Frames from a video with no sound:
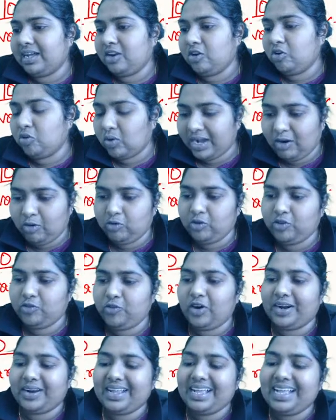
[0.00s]
look out
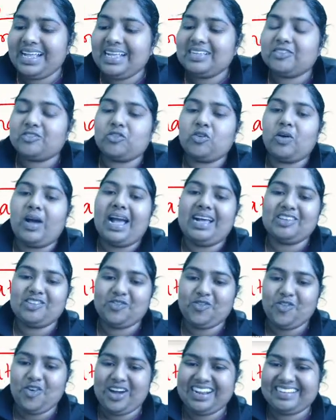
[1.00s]
for. So
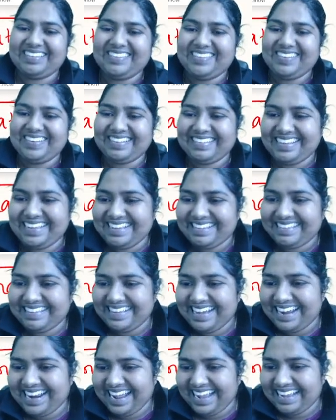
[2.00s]
as far as your
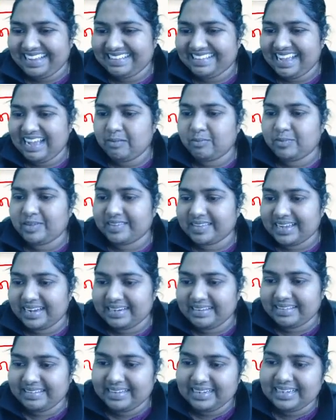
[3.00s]
CSIR exam is
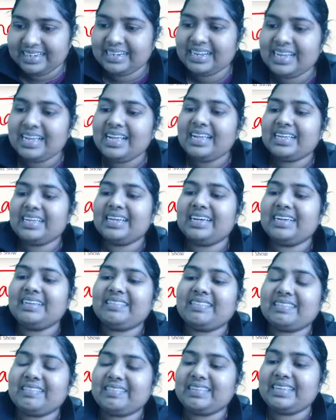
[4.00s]
considered,
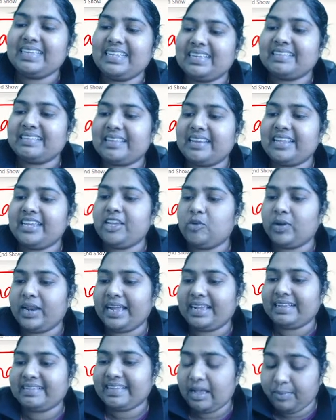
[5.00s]
yes, seriously your
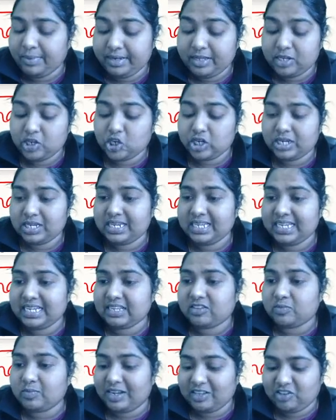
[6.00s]
examination
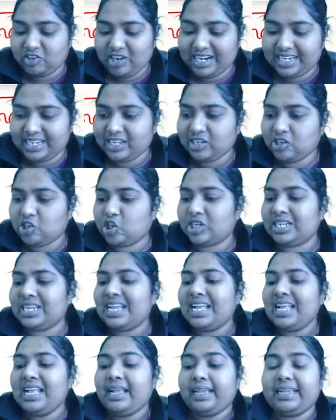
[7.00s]
needs much
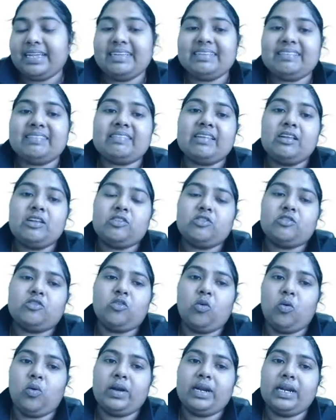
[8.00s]
attention. Yes,
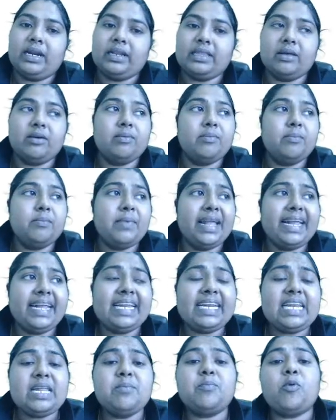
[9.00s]
so the
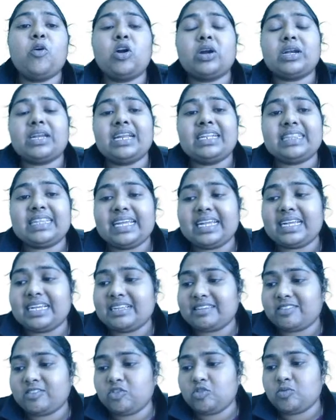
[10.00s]
main important thing
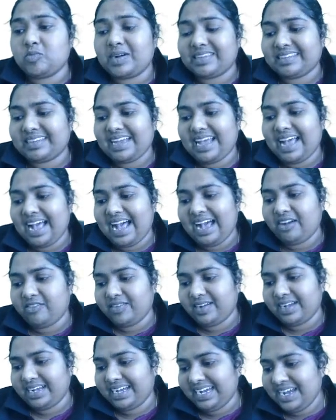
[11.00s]
is you must
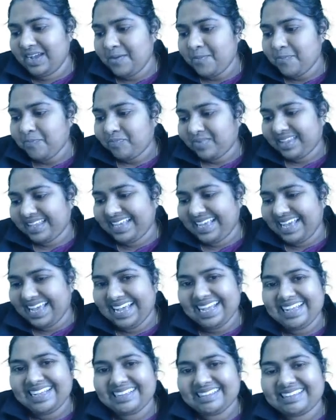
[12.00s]
have
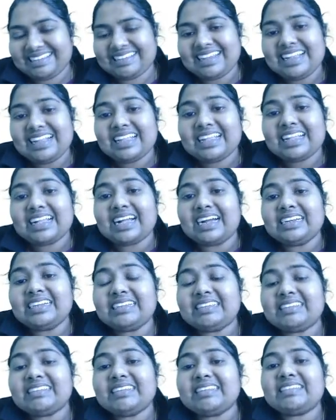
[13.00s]
a
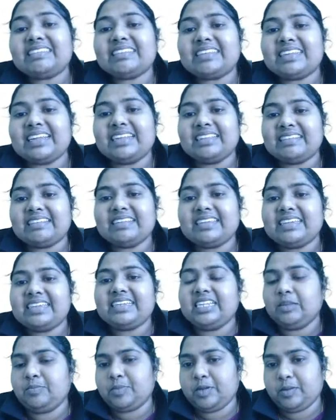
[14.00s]

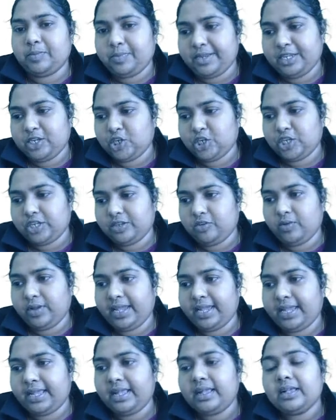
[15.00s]
consistency in preparation.
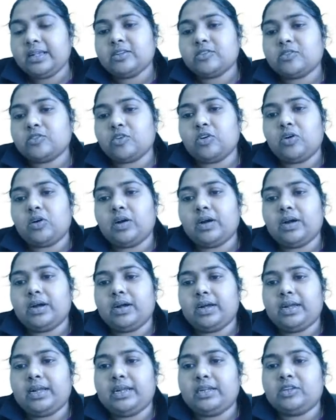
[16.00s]
Okay, so
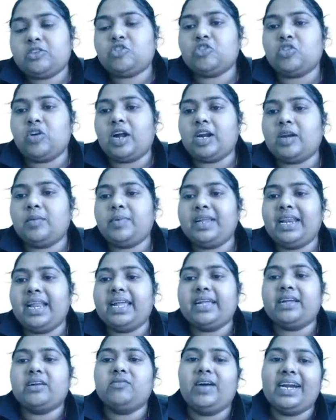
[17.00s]
it should not be
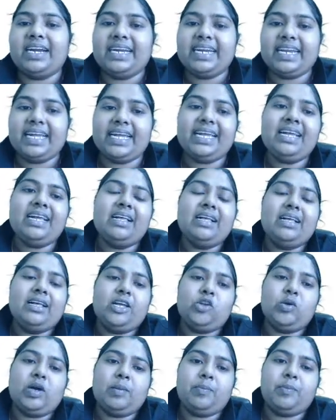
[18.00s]
like one day
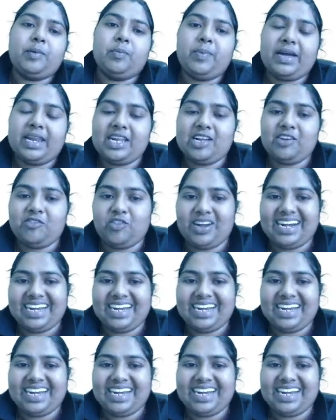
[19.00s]
you are preparing for